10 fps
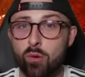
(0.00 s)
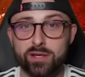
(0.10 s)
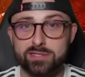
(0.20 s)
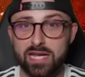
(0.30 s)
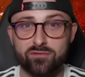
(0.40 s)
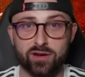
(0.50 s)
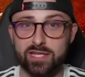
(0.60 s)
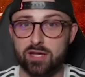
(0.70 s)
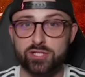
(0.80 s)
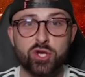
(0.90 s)
point's different
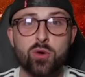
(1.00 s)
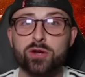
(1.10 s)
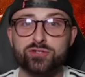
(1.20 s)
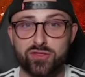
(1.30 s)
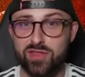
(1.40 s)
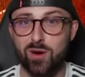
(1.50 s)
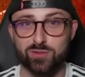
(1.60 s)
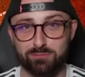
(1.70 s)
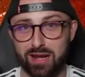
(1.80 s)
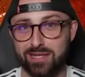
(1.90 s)
is like
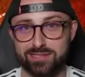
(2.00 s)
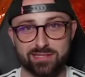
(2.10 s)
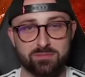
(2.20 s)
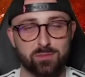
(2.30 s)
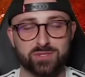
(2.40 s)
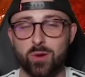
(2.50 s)
200,000 places at the moment.